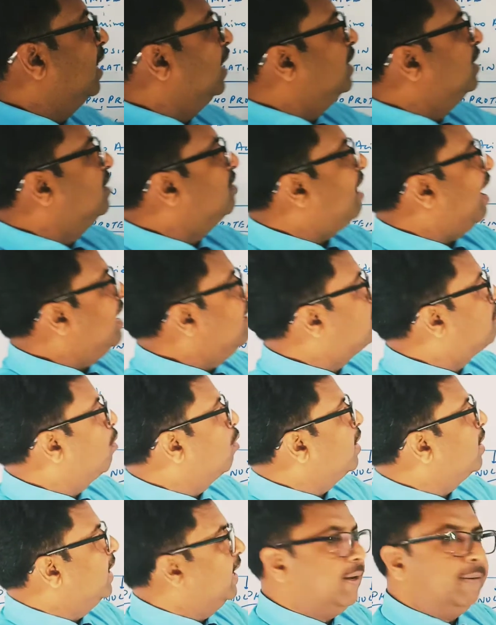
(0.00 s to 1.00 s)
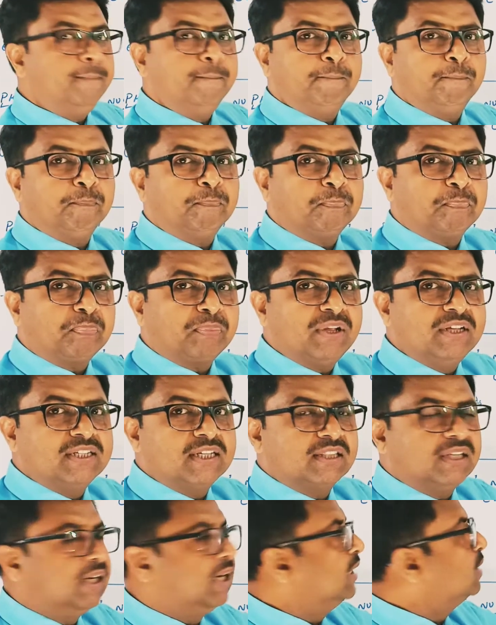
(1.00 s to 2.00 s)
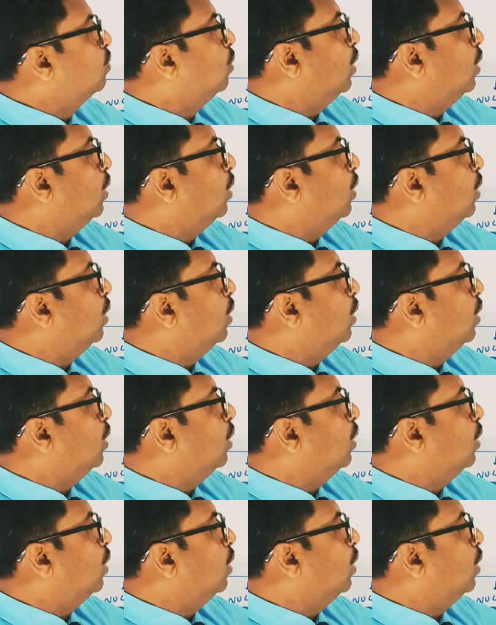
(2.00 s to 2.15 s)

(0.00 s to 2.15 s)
Derived protein is the third